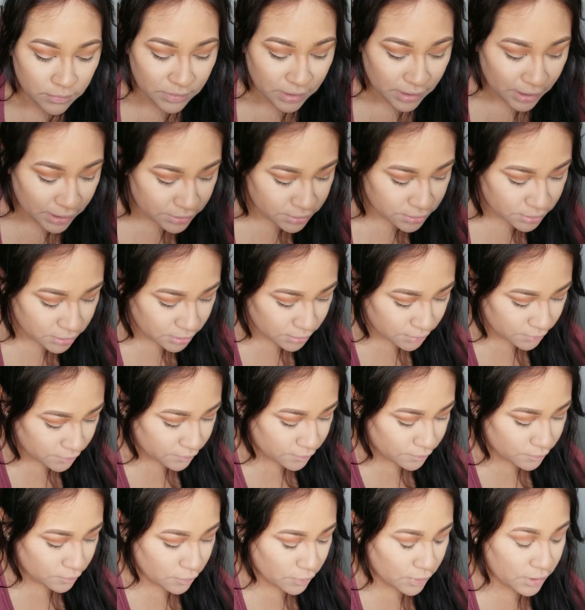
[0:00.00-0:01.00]
I should have
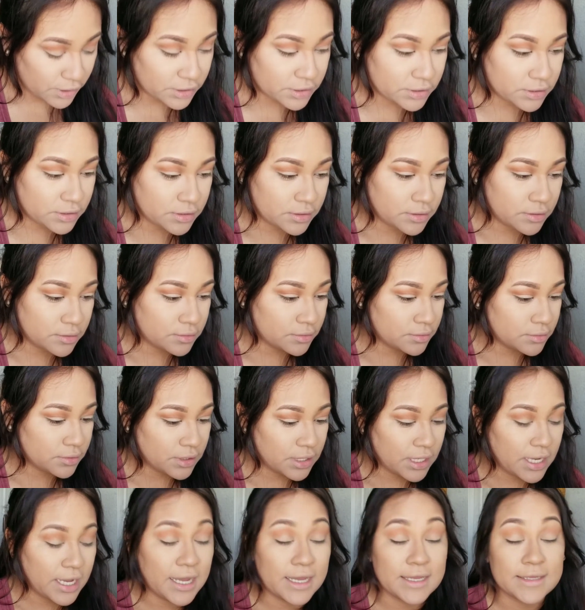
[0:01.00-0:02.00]
washed.
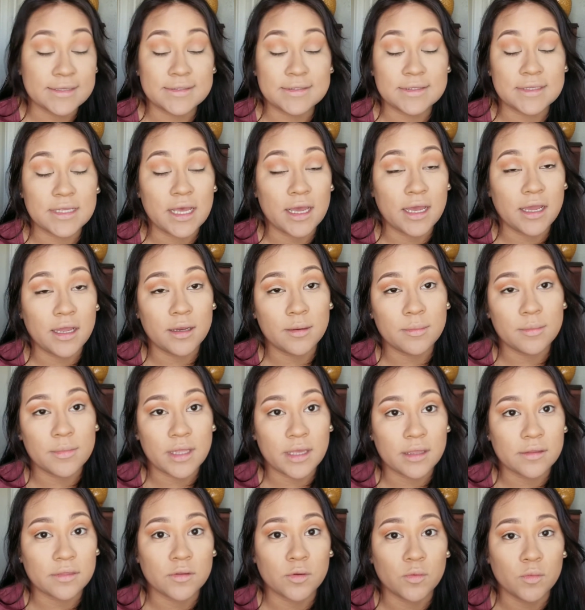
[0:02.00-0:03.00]
Guys, I'm
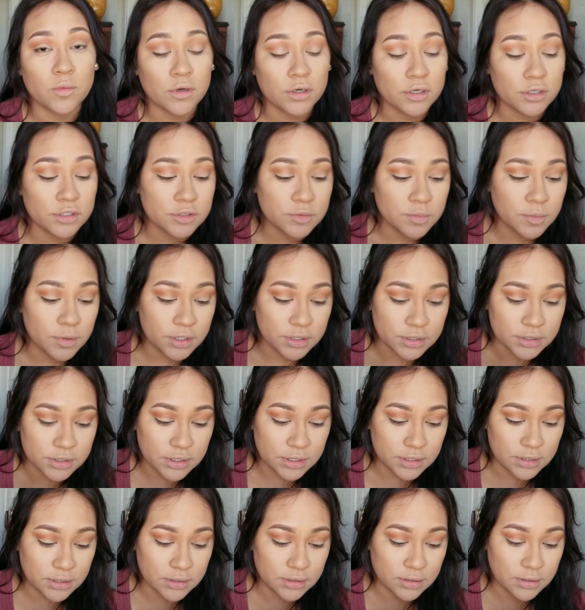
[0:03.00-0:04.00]
like the worst
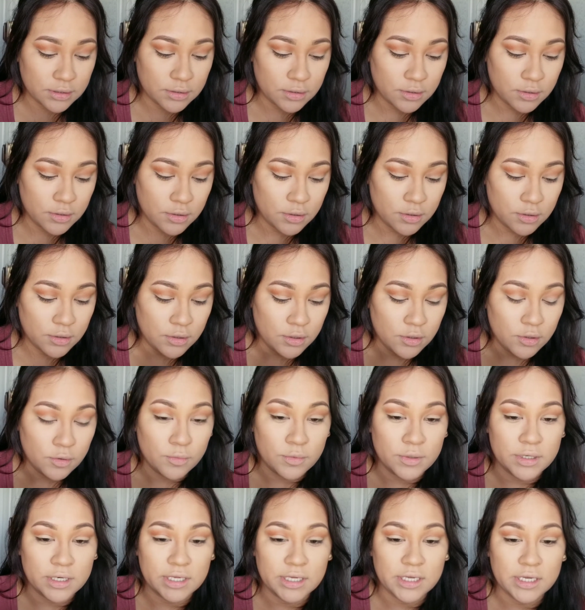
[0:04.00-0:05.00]
person
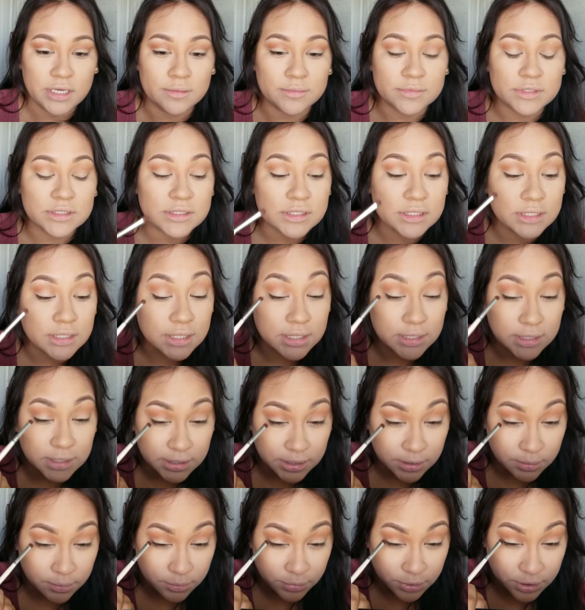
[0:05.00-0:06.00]
when it comes to
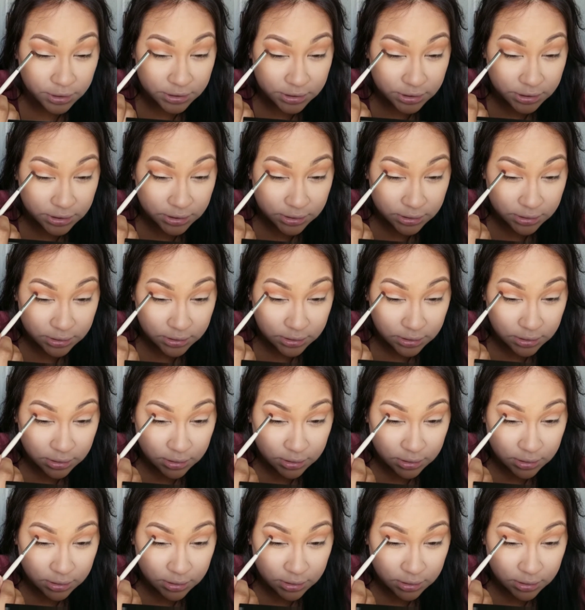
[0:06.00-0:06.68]
clean brushes.